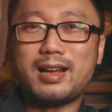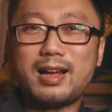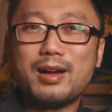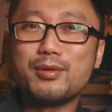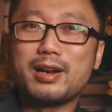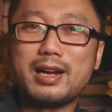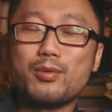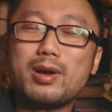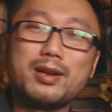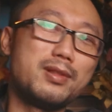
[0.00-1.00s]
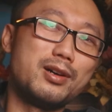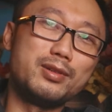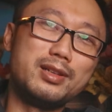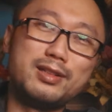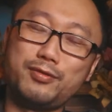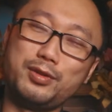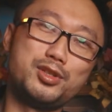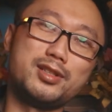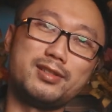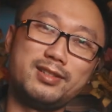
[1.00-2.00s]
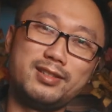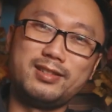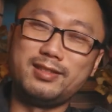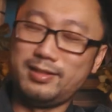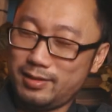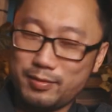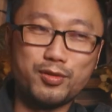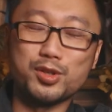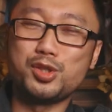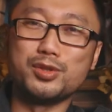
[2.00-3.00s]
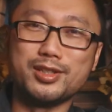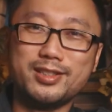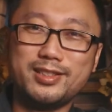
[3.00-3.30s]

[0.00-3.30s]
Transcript: I'm gonna get one of those in the future for sure.